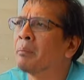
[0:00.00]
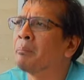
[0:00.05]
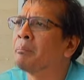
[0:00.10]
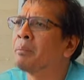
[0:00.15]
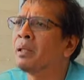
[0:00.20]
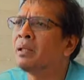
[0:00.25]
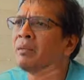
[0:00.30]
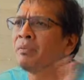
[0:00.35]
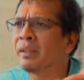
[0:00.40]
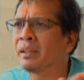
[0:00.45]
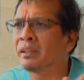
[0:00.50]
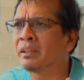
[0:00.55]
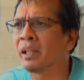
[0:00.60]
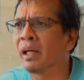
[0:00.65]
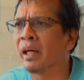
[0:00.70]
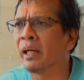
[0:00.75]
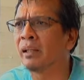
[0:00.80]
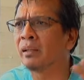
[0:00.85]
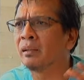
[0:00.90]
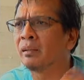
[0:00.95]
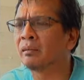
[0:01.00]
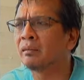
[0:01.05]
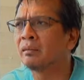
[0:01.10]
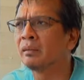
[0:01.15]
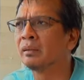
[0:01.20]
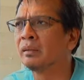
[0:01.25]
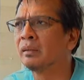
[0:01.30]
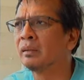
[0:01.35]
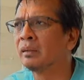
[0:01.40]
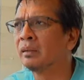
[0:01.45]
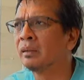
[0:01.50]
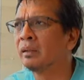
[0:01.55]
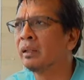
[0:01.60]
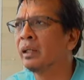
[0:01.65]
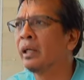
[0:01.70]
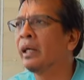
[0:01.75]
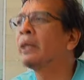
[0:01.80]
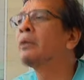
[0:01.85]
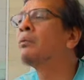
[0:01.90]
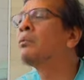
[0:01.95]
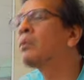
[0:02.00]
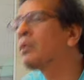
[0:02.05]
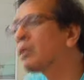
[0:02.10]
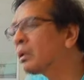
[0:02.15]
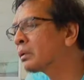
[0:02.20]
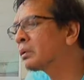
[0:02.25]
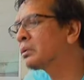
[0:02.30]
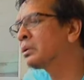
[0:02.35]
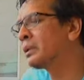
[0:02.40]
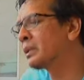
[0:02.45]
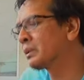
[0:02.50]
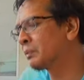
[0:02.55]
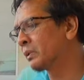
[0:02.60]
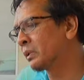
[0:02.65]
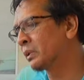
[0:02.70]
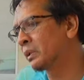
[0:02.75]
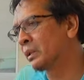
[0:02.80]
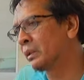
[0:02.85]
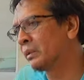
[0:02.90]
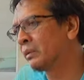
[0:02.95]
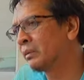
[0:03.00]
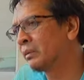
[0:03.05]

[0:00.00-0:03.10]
a perfect child and walk to his future.